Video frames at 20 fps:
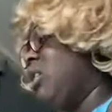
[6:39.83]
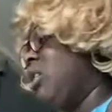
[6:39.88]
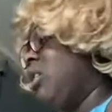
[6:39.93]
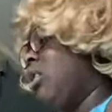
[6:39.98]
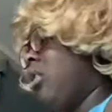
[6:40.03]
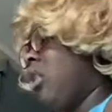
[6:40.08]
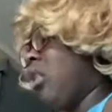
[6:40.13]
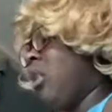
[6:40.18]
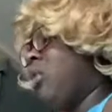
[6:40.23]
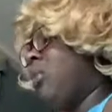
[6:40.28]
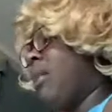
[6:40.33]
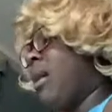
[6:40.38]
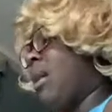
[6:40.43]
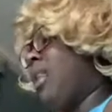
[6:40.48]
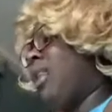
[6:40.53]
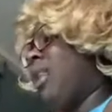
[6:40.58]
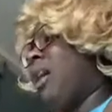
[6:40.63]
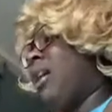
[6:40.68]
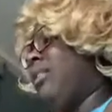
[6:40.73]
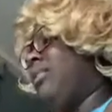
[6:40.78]
All my
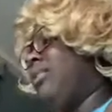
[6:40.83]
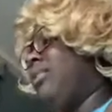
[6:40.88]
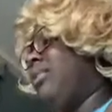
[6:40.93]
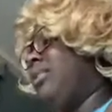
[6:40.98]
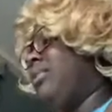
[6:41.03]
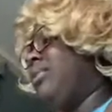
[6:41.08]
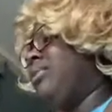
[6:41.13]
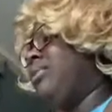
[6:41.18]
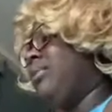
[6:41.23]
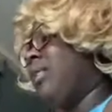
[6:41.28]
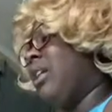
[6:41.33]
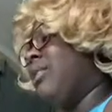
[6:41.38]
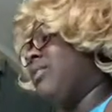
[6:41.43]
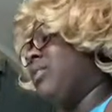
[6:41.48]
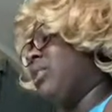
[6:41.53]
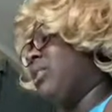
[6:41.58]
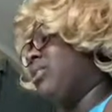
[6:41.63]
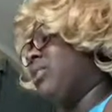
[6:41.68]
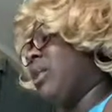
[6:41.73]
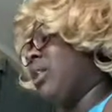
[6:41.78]
life, I've
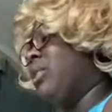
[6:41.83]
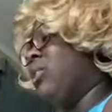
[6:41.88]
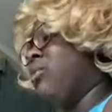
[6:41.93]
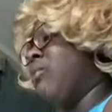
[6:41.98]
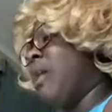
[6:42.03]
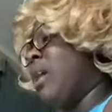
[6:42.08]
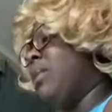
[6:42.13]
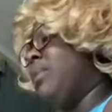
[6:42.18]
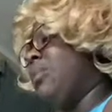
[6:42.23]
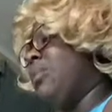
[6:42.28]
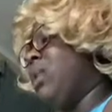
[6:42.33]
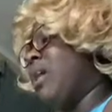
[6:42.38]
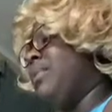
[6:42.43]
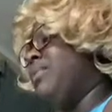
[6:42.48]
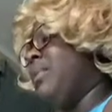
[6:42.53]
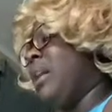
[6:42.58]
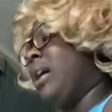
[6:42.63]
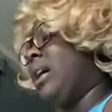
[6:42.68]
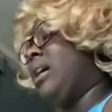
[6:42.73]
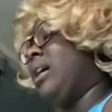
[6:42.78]
known that no matter what,
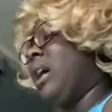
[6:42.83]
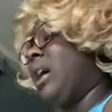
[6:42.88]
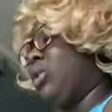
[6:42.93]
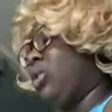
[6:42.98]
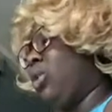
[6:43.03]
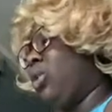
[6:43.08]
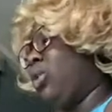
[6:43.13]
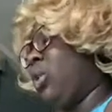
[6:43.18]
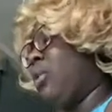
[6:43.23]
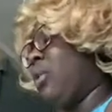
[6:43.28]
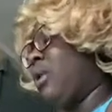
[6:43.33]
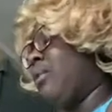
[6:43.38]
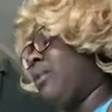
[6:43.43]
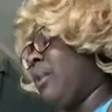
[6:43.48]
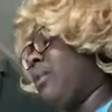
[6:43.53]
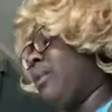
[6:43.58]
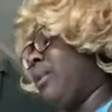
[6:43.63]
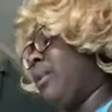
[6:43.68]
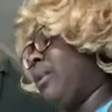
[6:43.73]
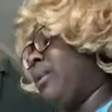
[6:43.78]
I could count on Grandma
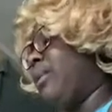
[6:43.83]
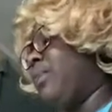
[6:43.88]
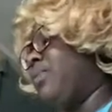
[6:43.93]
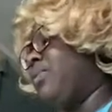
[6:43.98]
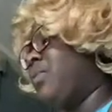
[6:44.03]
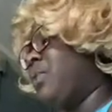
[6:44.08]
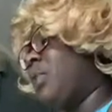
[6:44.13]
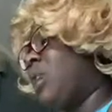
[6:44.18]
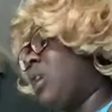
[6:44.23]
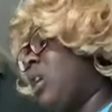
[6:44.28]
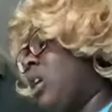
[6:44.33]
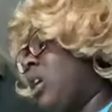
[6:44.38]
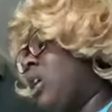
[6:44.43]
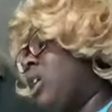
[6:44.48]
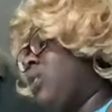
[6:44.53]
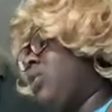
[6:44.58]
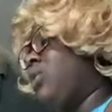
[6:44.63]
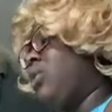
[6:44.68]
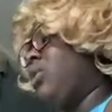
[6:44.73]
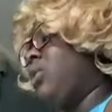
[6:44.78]
Redbird.
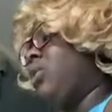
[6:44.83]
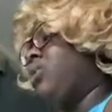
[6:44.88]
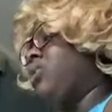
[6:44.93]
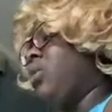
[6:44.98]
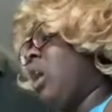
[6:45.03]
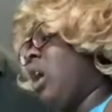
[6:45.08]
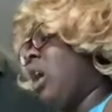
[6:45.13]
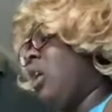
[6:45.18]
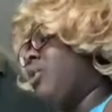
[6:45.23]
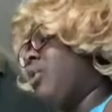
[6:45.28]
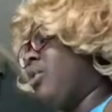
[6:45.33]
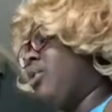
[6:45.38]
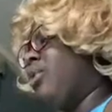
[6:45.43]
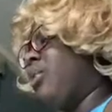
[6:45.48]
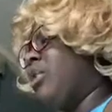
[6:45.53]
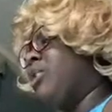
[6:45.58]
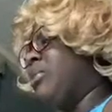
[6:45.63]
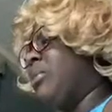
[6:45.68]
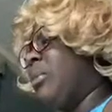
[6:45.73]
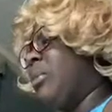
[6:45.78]
During those awful
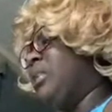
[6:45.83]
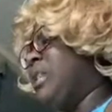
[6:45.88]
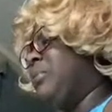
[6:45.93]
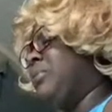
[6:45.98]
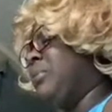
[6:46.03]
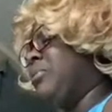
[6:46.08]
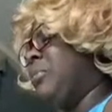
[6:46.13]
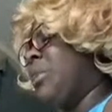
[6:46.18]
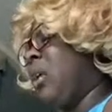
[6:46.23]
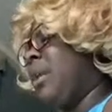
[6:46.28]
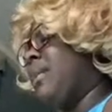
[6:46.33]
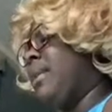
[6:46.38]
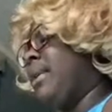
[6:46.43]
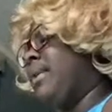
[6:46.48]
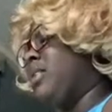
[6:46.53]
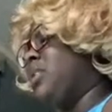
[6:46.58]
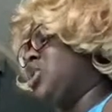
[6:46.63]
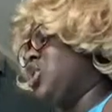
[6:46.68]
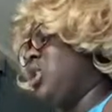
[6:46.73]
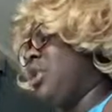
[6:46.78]
first months after Mom
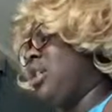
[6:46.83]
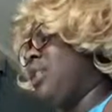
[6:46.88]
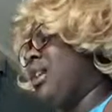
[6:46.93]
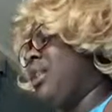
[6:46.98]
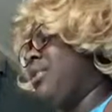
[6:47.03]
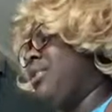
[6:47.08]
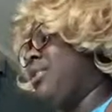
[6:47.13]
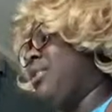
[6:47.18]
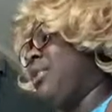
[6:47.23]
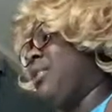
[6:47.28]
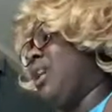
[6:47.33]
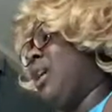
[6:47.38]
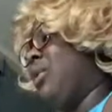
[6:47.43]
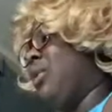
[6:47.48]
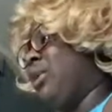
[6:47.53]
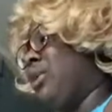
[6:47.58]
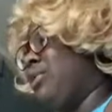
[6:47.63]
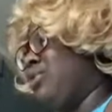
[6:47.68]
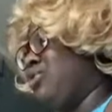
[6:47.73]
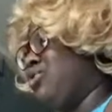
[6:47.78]
married John, I think I
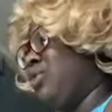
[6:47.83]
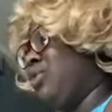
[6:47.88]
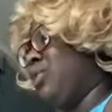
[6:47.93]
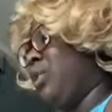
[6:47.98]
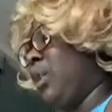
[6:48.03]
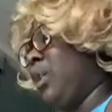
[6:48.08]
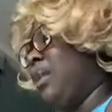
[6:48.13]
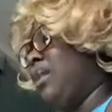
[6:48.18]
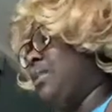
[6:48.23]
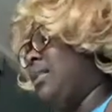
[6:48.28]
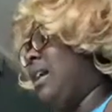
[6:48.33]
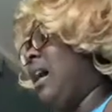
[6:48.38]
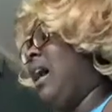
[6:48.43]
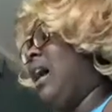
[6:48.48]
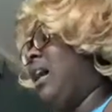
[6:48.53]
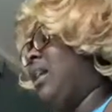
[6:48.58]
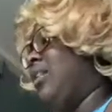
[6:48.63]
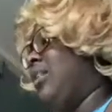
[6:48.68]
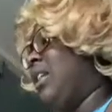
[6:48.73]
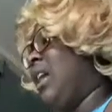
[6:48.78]
would have shriveled up and
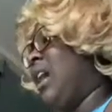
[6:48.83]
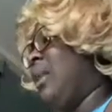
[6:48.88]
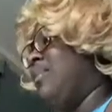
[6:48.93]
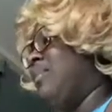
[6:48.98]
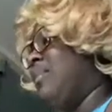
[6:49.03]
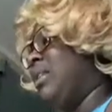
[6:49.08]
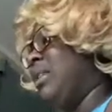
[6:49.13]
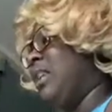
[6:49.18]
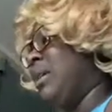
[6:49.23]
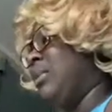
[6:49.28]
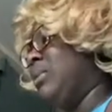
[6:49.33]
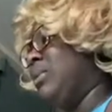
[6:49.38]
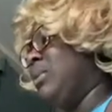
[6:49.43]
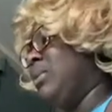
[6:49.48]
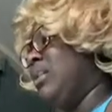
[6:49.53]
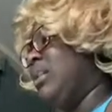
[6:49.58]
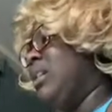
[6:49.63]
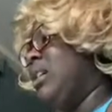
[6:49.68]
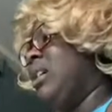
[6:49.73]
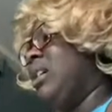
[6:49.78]
died if I hadn't been able
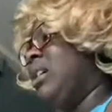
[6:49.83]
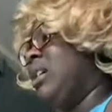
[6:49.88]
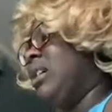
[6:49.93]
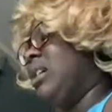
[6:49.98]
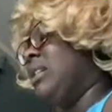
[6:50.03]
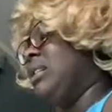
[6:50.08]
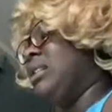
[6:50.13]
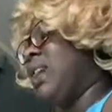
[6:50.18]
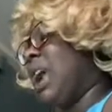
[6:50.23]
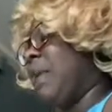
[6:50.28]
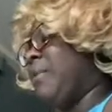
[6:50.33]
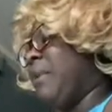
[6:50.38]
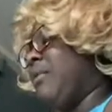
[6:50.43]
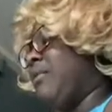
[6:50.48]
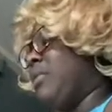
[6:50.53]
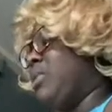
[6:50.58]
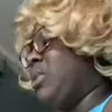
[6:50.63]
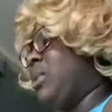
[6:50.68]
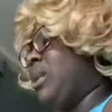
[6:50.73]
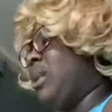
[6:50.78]
to escape
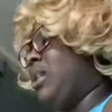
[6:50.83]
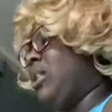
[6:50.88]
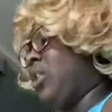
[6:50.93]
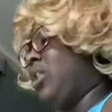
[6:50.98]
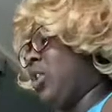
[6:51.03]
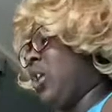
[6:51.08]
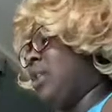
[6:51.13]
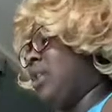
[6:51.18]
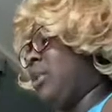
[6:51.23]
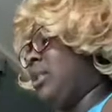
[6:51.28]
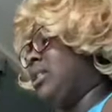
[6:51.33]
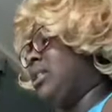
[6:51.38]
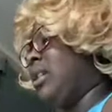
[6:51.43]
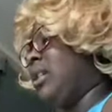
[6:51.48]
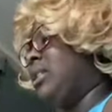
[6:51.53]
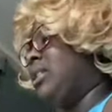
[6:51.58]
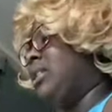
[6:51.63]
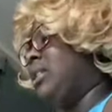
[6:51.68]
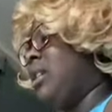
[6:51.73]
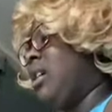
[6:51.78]
every weekend to Grandma's
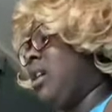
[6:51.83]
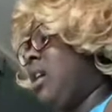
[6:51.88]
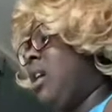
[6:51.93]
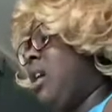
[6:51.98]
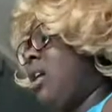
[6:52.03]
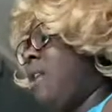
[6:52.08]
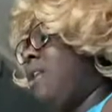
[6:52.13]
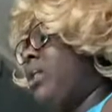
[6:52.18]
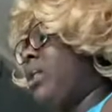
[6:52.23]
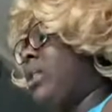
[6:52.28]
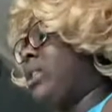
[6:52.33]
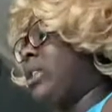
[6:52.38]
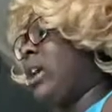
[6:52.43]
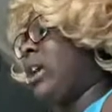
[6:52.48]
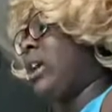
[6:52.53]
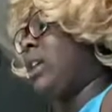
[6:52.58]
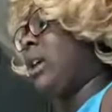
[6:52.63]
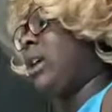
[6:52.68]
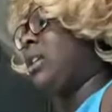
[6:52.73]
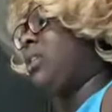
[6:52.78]
house. For a
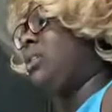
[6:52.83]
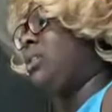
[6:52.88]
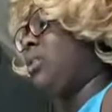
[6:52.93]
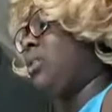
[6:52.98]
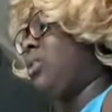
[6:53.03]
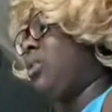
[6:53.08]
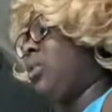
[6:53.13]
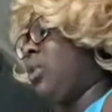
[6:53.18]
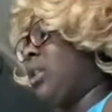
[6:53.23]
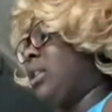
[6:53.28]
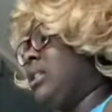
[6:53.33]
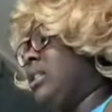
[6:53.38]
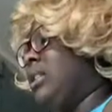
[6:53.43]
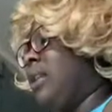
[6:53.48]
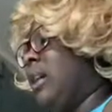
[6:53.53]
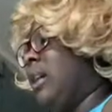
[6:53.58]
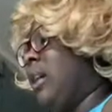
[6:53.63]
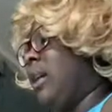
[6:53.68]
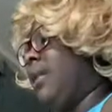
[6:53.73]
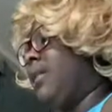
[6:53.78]
second, I considered going
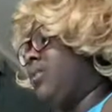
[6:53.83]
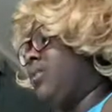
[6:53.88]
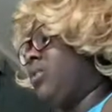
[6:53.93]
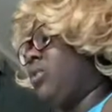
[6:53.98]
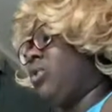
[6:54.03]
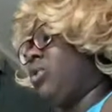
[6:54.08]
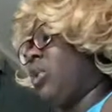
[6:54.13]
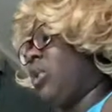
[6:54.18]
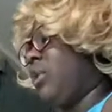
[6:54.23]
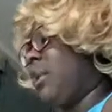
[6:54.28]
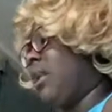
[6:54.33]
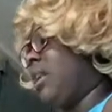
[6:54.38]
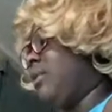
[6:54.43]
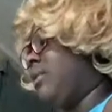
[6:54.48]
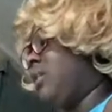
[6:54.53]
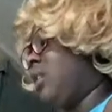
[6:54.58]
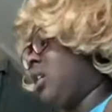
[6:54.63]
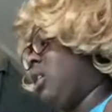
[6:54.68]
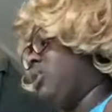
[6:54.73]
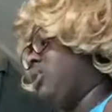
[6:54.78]
inside. Grandma
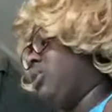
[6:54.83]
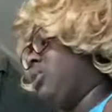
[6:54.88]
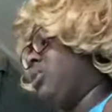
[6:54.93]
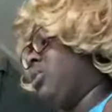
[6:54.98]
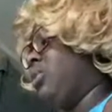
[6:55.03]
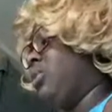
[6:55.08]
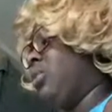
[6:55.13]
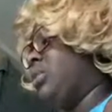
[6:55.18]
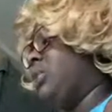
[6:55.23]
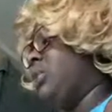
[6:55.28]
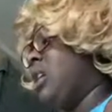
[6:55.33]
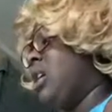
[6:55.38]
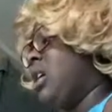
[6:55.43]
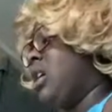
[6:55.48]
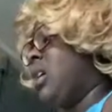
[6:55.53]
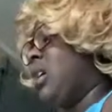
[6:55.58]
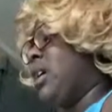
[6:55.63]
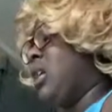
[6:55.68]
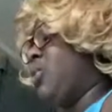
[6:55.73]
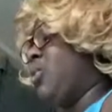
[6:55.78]
never locks her doors,
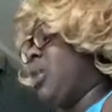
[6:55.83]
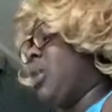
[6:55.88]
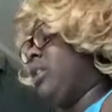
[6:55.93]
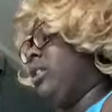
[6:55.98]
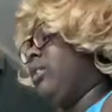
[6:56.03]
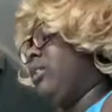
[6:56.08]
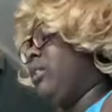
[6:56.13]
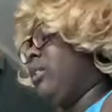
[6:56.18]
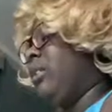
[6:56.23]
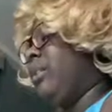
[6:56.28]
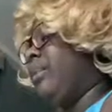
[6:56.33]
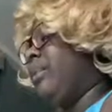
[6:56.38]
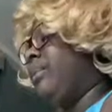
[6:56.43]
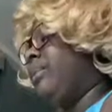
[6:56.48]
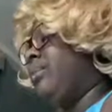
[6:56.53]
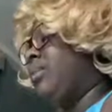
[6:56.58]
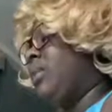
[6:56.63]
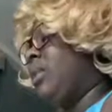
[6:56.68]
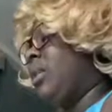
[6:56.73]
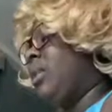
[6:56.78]
and waiting for her.
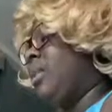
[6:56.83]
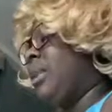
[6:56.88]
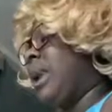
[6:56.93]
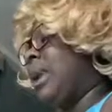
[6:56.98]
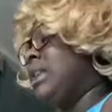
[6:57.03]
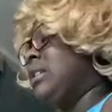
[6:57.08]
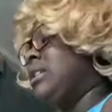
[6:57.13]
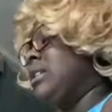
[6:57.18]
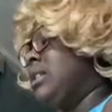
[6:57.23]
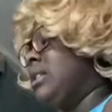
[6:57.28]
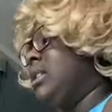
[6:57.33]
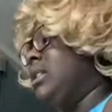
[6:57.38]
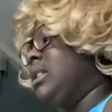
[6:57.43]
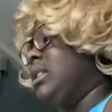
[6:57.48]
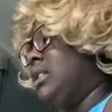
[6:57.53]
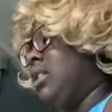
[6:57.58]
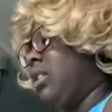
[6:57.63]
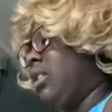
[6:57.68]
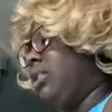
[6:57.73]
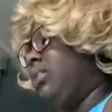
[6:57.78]
But I needed to
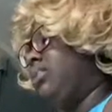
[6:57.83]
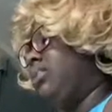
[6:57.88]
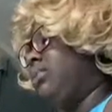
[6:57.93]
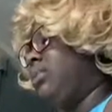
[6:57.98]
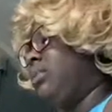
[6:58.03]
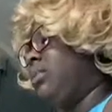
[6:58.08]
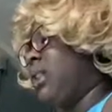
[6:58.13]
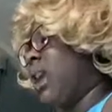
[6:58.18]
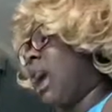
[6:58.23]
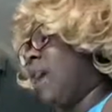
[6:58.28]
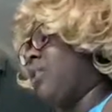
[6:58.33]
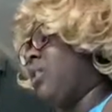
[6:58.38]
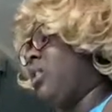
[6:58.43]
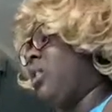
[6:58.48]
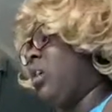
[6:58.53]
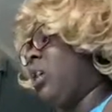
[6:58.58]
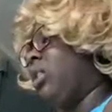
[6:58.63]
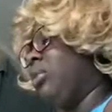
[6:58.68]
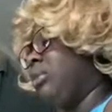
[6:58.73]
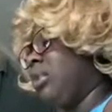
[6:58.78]
see her, to have her
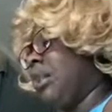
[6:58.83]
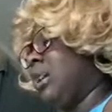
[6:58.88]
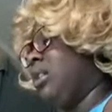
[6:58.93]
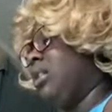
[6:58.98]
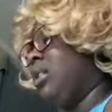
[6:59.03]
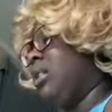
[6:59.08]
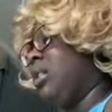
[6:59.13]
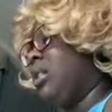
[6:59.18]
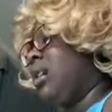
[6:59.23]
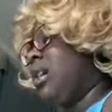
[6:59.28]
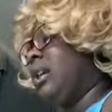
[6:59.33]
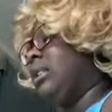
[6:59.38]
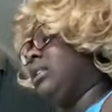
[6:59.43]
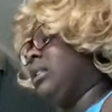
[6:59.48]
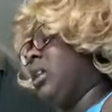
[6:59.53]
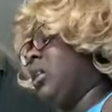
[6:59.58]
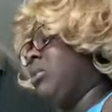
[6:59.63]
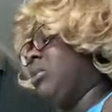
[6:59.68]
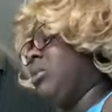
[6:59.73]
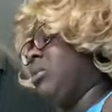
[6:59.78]
hug me, and
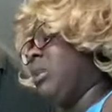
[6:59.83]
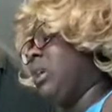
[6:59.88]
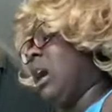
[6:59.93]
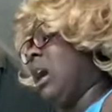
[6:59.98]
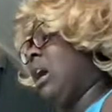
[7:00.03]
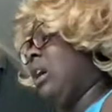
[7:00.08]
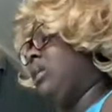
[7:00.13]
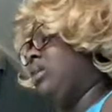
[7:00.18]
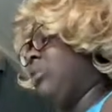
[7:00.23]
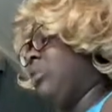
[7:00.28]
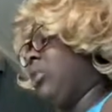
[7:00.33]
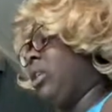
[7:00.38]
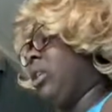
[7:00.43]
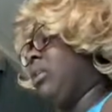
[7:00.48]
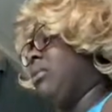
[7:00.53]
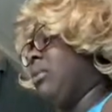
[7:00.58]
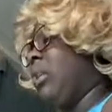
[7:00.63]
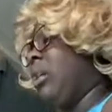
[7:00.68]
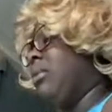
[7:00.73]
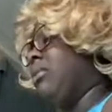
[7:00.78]
tell me what I had
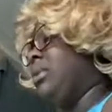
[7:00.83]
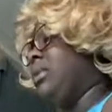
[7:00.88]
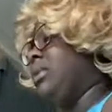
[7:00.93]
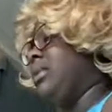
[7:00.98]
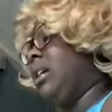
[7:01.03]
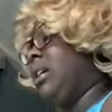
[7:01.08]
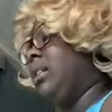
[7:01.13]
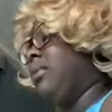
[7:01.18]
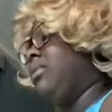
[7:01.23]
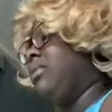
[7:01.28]
wanted Mom to say.